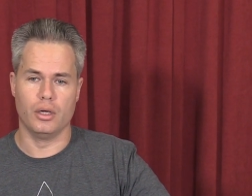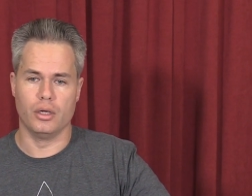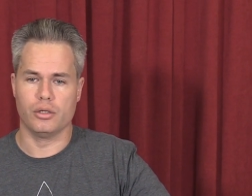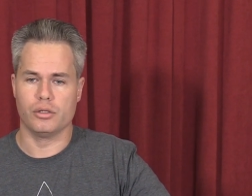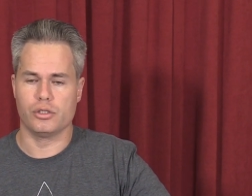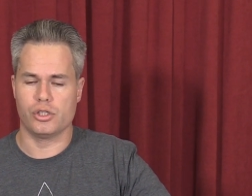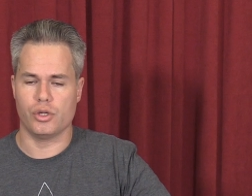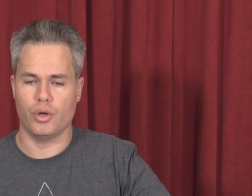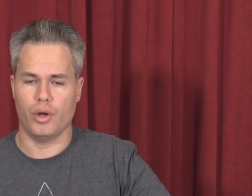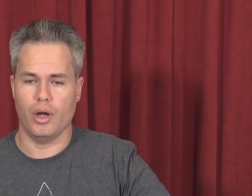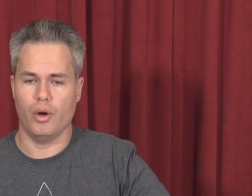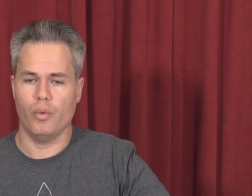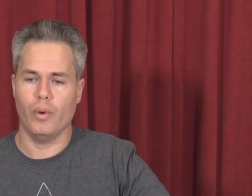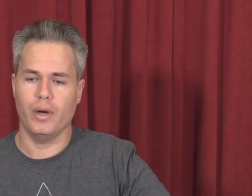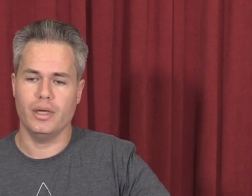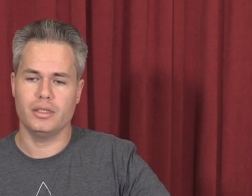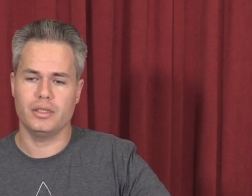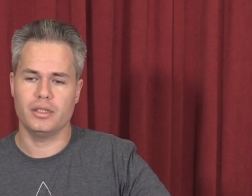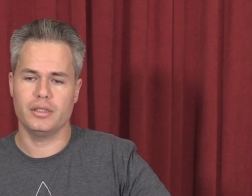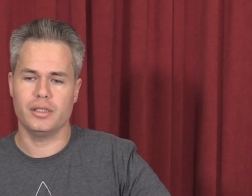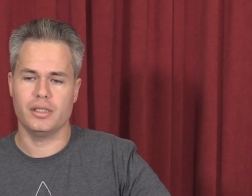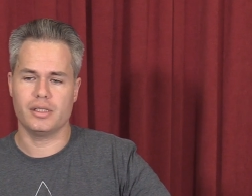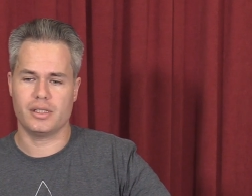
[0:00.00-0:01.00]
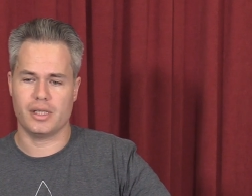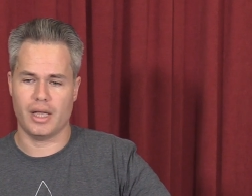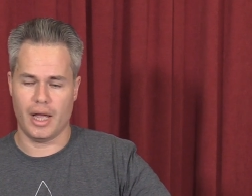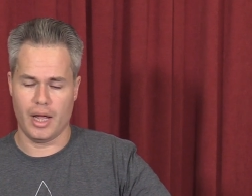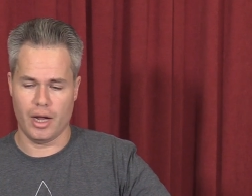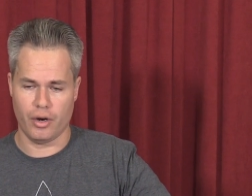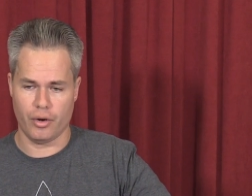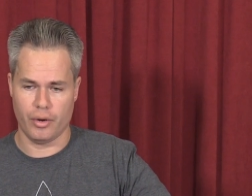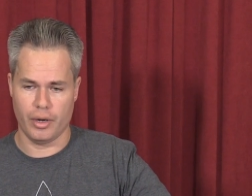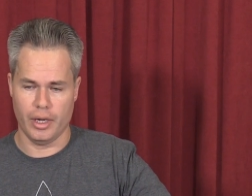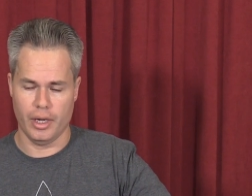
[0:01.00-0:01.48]
So I went to this
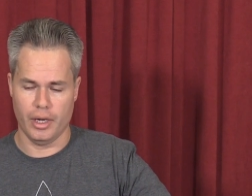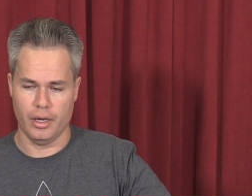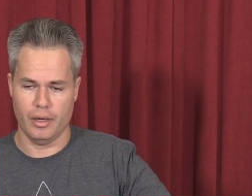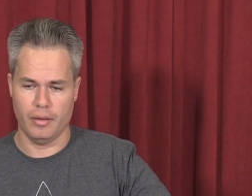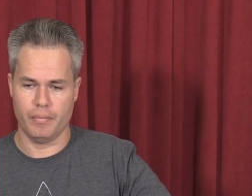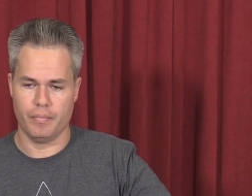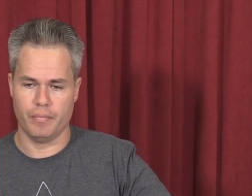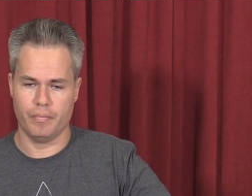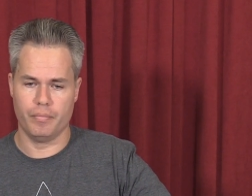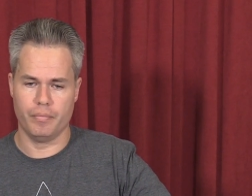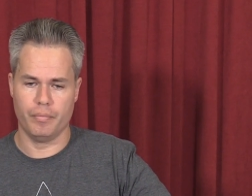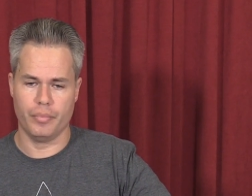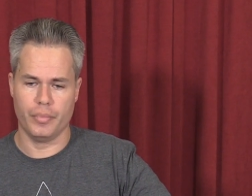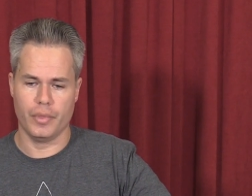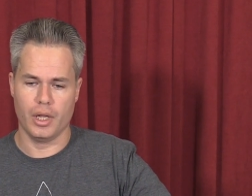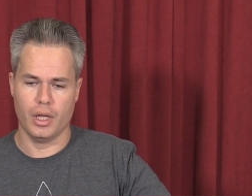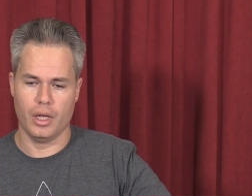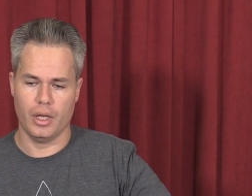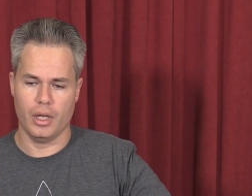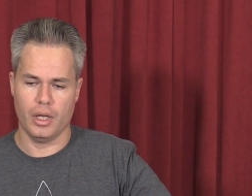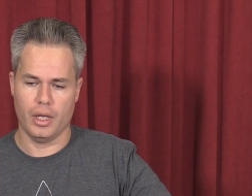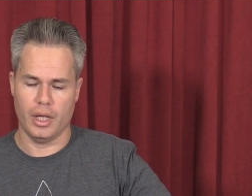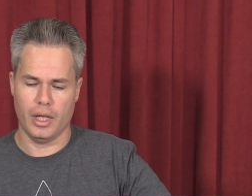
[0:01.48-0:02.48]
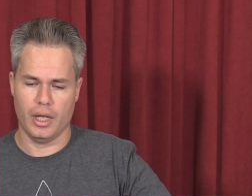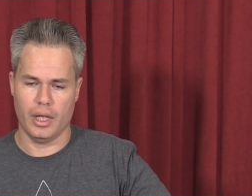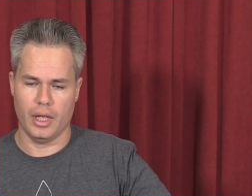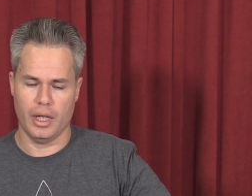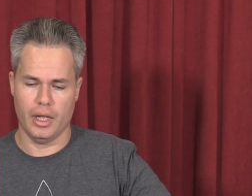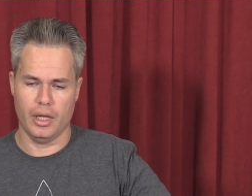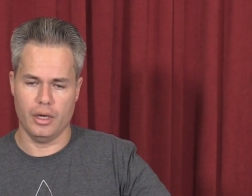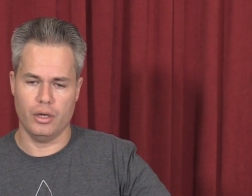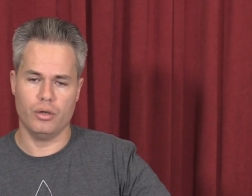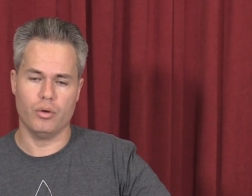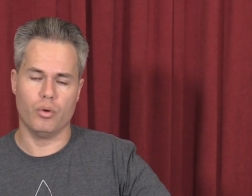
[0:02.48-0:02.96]
area
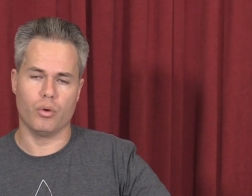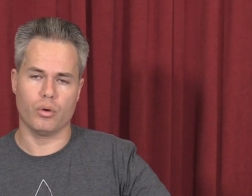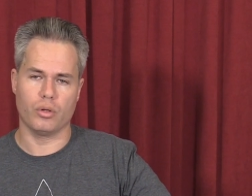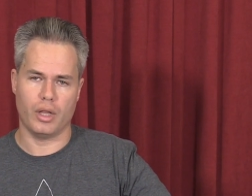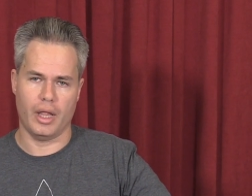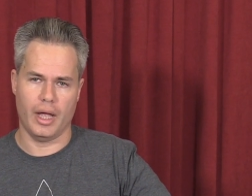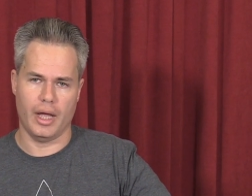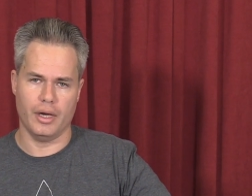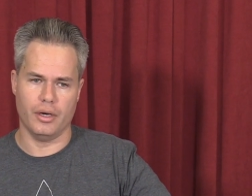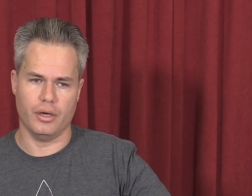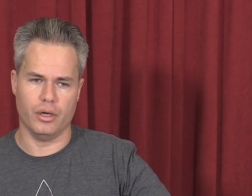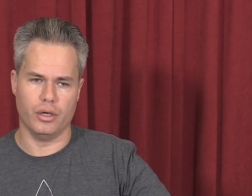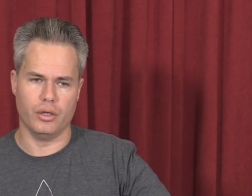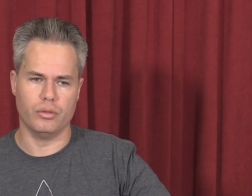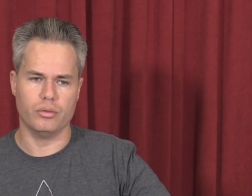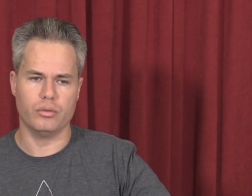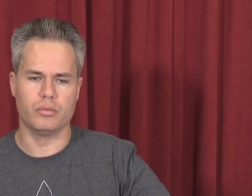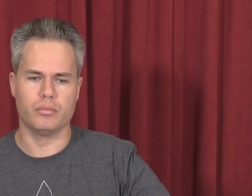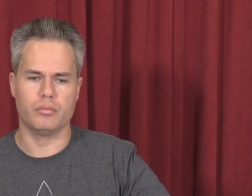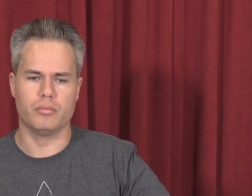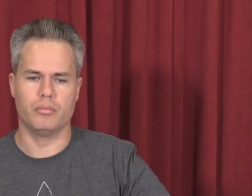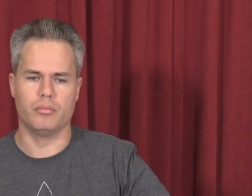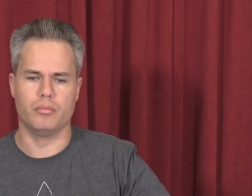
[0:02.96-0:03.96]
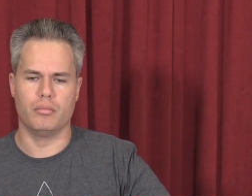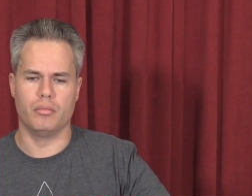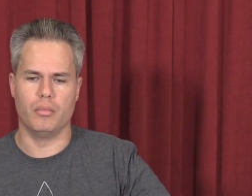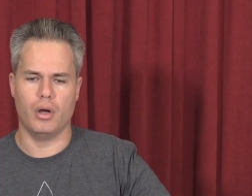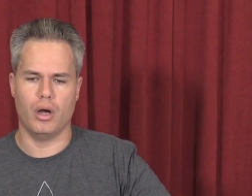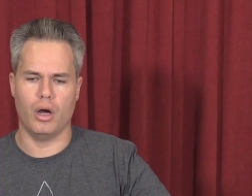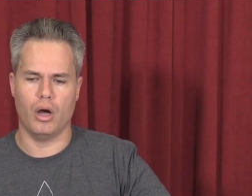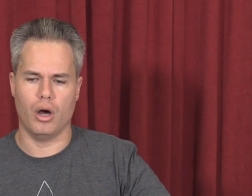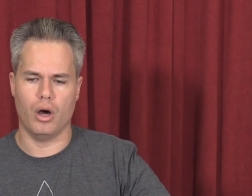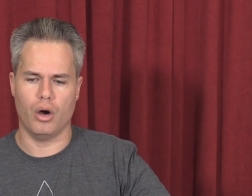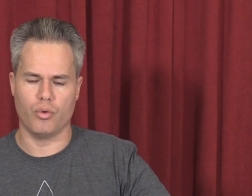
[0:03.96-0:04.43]
in Orlando
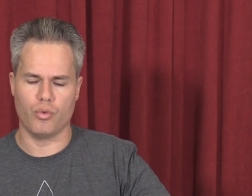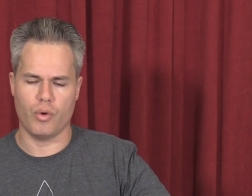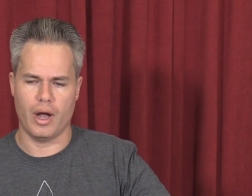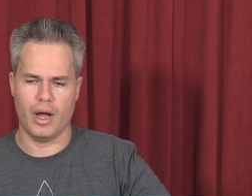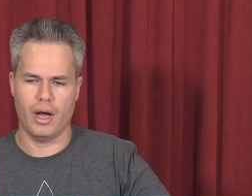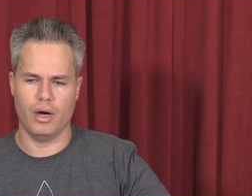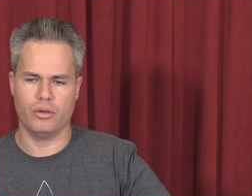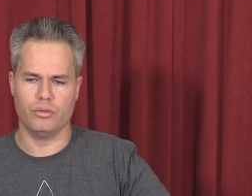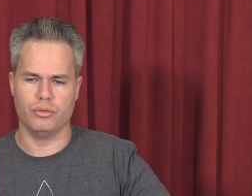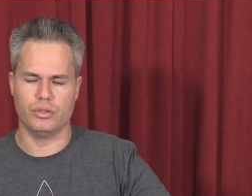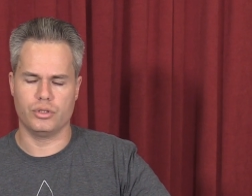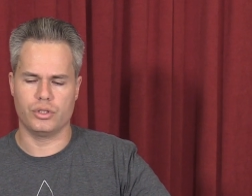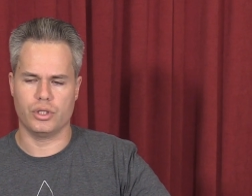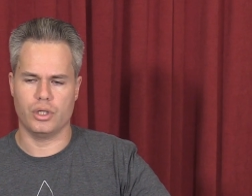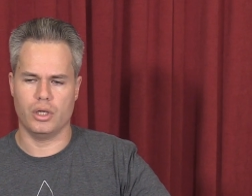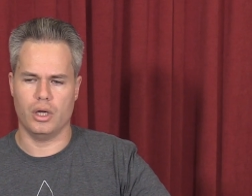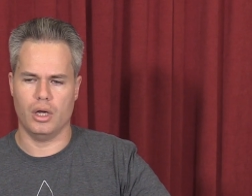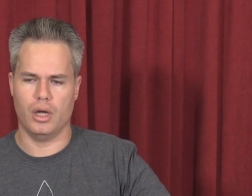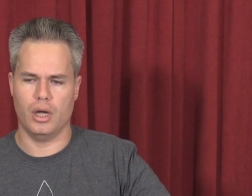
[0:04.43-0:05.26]
around